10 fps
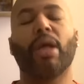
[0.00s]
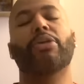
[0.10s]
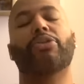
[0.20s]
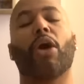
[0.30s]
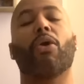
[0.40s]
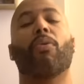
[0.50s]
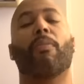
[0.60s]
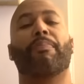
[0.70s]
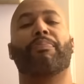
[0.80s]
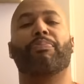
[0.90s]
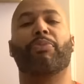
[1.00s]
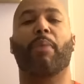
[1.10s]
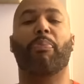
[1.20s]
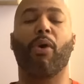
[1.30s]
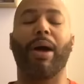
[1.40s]
So the
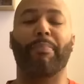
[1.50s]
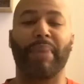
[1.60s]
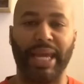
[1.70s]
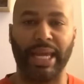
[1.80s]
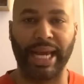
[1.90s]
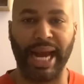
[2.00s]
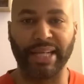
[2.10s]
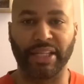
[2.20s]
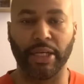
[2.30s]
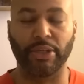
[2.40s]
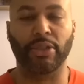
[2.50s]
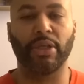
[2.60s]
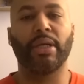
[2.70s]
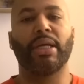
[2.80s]
point being, guys, is